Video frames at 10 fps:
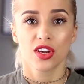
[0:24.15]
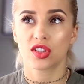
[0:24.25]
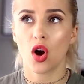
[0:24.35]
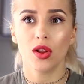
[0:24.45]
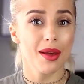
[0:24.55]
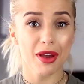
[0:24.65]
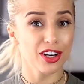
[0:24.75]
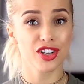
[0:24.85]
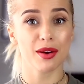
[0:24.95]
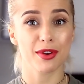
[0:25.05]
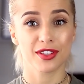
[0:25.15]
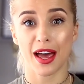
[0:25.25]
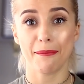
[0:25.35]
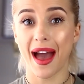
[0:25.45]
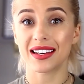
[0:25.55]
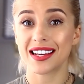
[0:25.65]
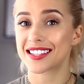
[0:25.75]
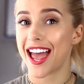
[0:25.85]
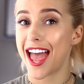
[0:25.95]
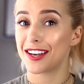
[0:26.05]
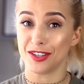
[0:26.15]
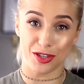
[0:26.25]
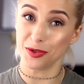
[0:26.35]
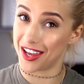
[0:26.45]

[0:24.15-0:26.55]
So let me contribute to that madness and do